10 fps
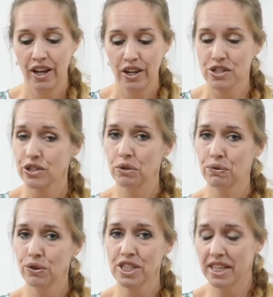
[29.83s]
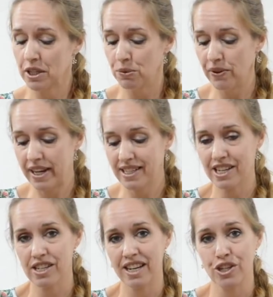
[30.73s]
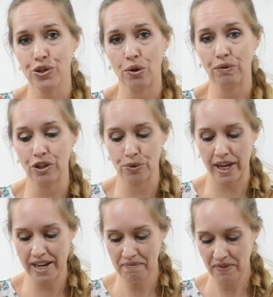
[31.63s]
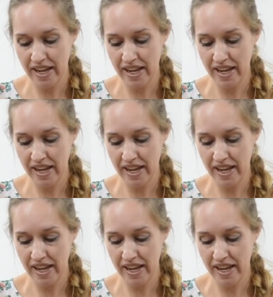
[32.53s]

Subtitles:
So the first thing that we need is a nice serving tray